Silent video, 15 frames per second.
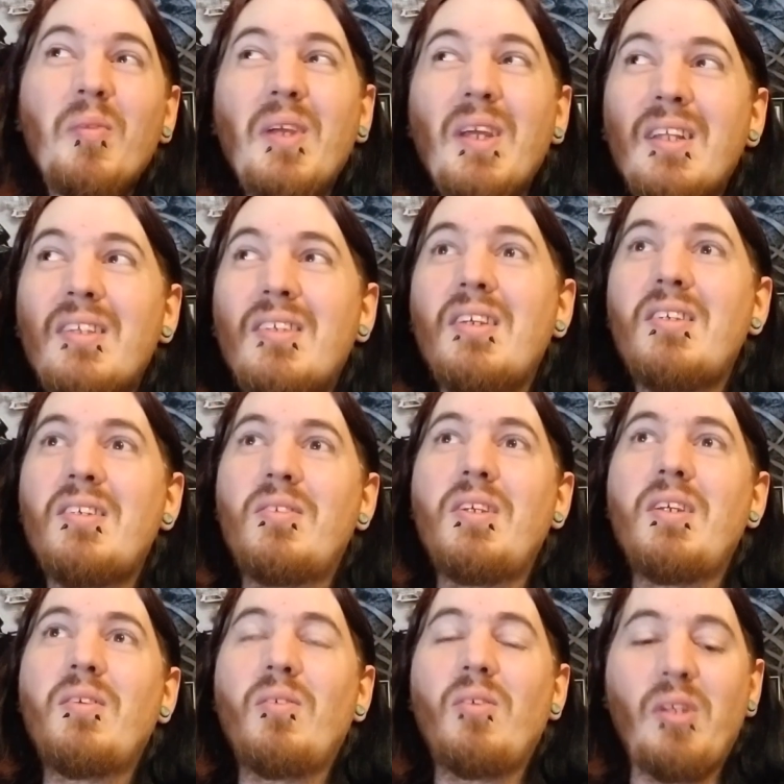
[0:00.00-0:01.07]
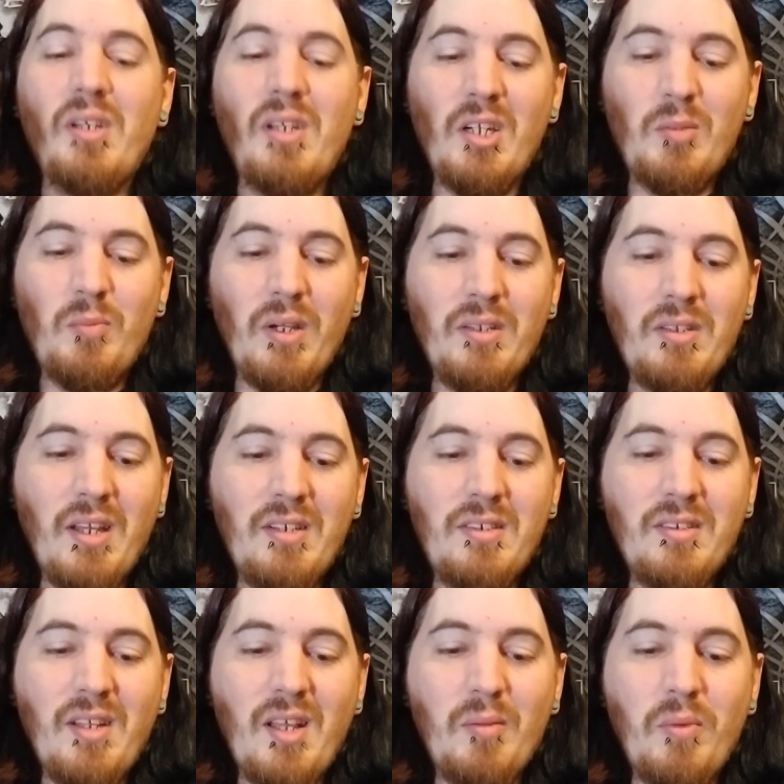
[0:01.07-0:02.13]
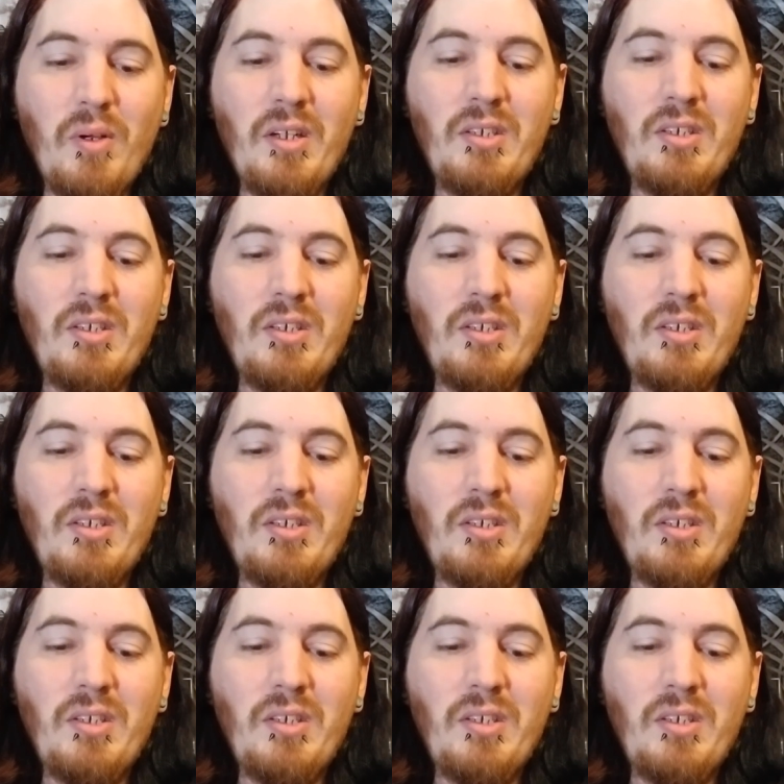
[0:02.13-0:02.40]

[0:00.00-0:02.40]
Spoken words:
It just didn't really catch my attention that much.